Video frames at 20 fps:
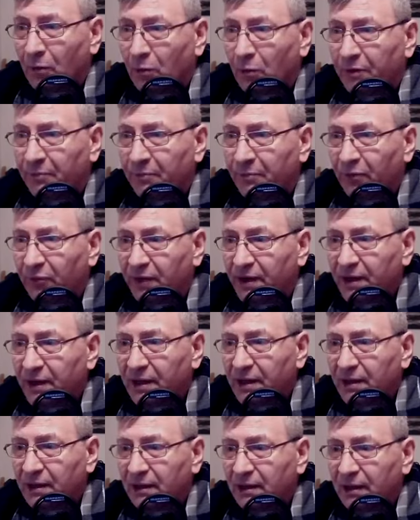We
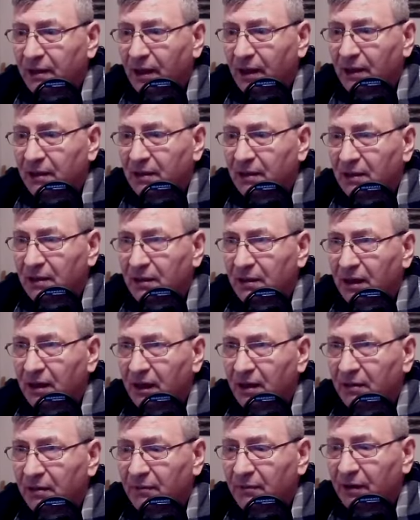pray in the
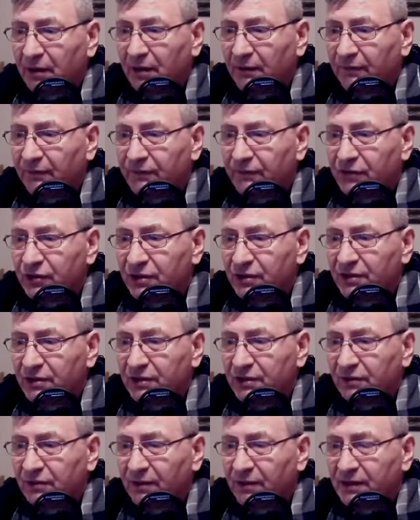name of
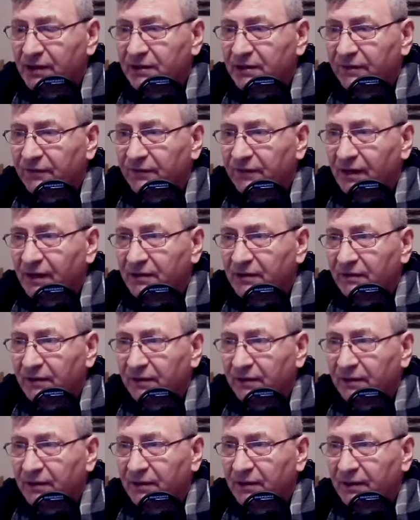Jesus Christ of
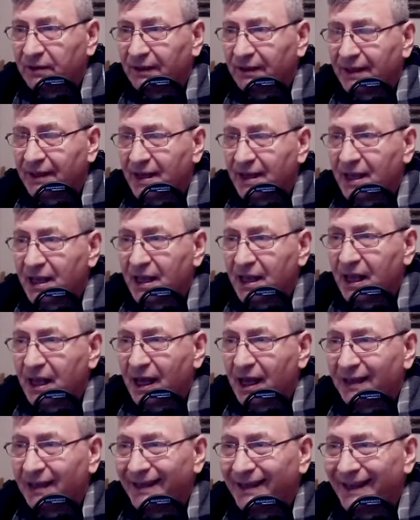Nazareth
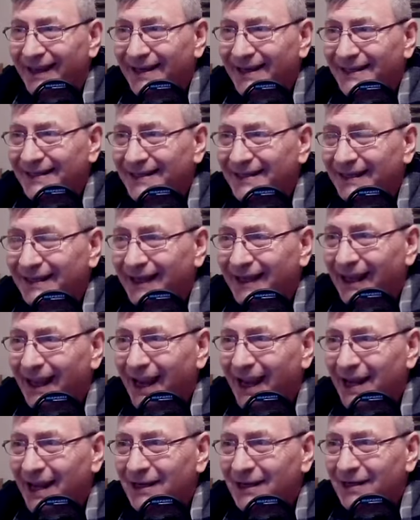against
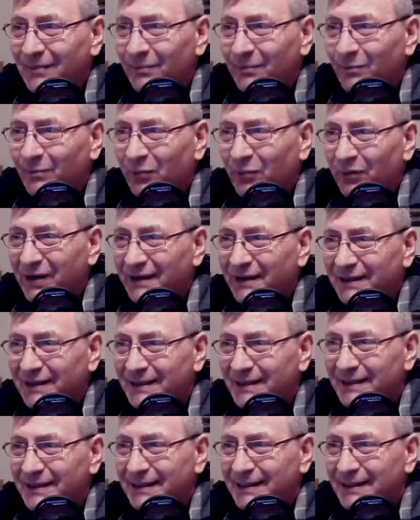any
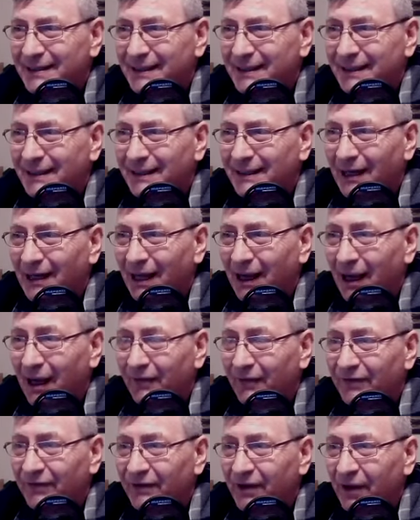prince
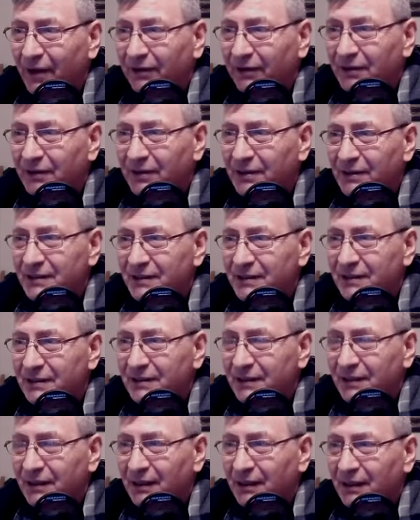of
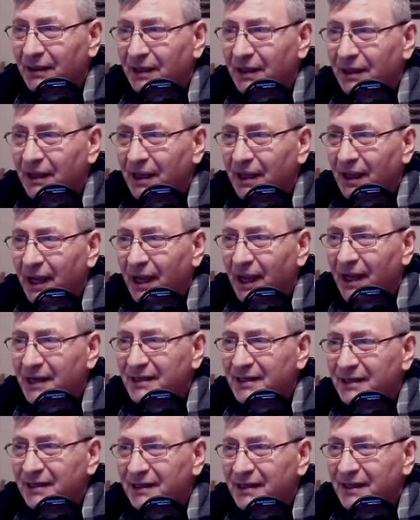darkness,
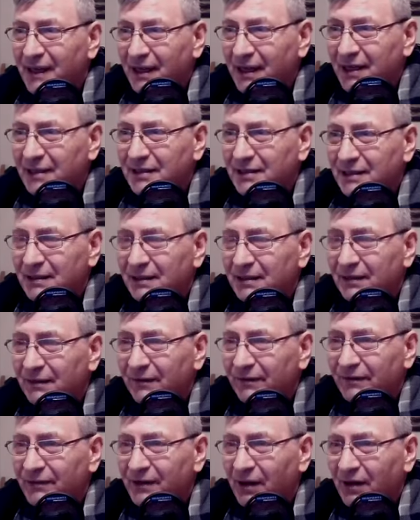any king
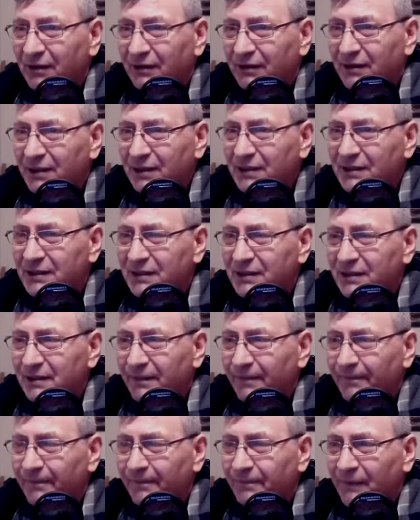of darkness,
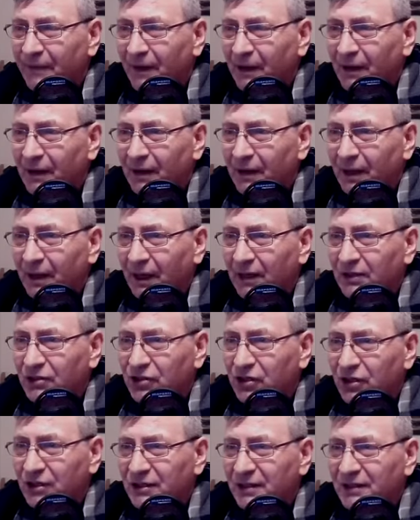
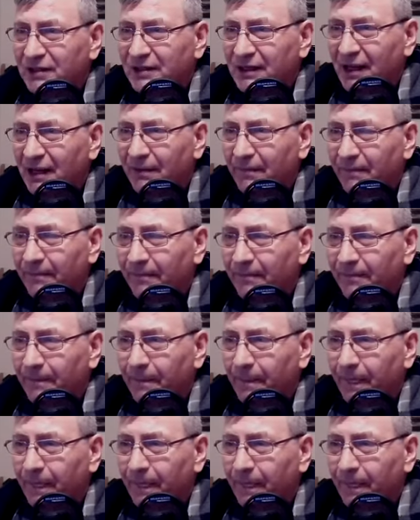in Jesus' name.